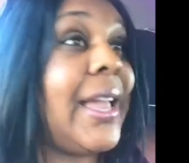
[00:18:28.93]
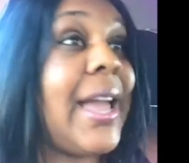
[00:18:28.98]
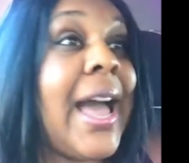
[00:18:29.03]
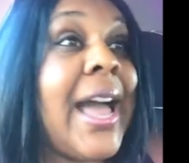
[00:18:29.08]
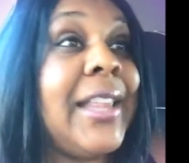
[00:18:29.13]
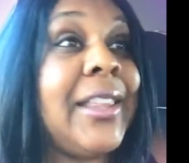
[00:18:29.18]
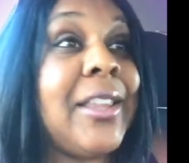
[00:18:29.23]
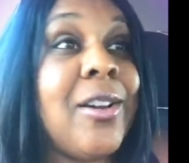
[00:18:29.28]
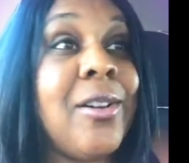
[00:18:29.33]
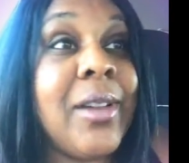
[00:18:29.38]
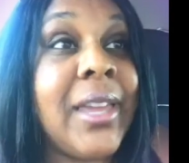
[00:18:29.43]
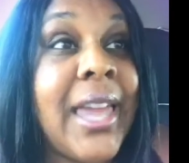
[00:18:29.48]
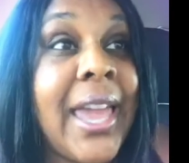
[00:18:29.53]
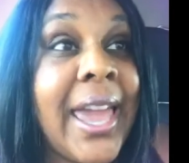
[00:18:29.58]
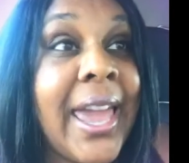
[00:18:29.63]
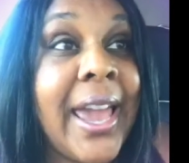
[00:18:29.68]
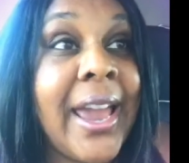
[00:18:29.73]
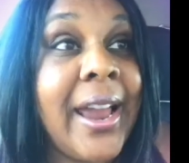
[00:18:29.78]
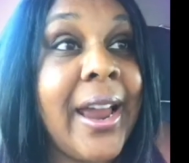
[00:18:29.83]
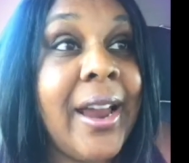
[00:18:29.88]
God don't
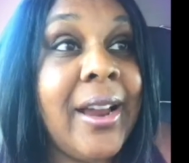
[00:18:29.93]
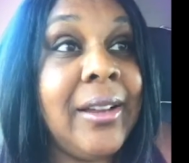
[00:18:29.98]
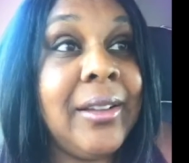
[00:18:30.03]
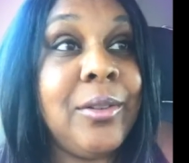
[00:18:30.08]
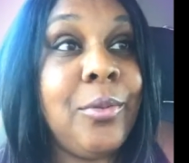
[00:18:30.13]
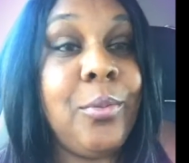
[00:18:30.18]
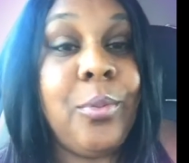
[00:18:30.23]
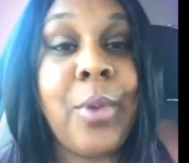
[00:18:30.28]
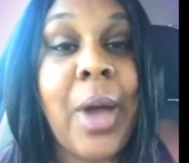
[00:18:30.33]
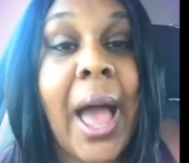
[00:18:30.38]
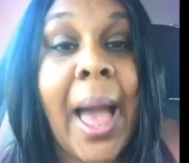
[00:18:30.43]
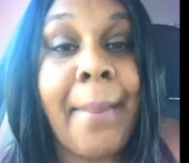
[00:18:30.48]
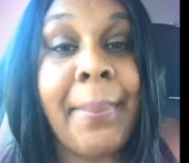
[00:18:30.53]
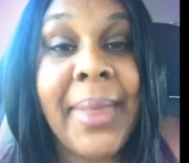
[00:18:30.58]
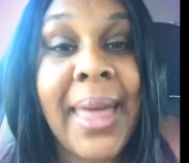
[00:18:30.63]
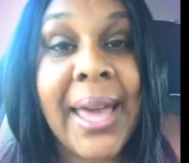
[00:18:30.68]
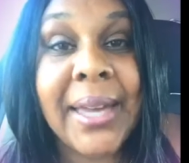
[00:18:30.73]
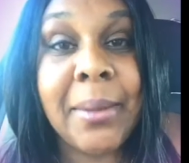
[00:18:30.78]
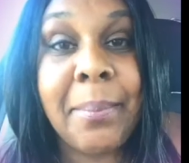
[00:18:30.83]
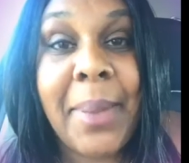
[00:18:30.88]
care.
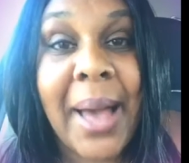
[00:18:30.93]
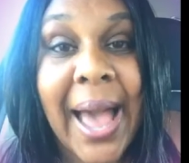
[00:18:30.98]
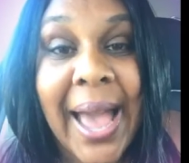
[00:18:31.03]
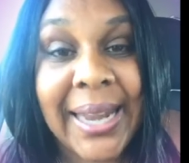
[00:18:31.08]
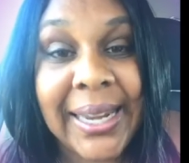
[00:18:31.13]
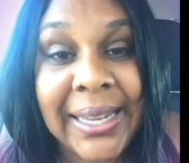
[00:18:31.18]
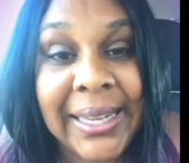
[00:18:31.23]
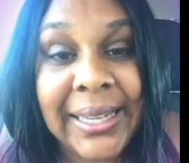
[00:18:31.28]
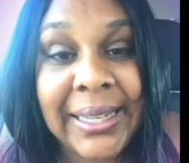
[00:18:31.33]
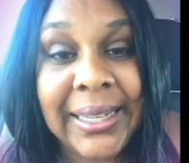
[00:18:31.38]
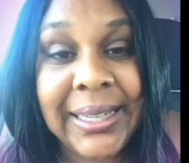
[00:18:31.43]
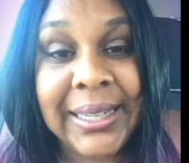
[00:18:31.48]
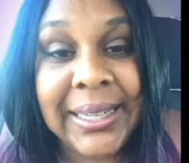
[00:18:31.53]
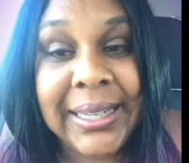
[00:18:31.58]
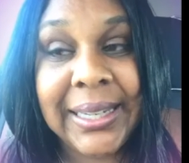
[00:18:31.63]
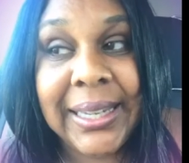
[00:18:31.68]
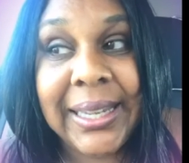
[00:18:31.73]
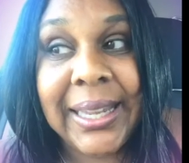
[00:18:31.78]
I'm not a body.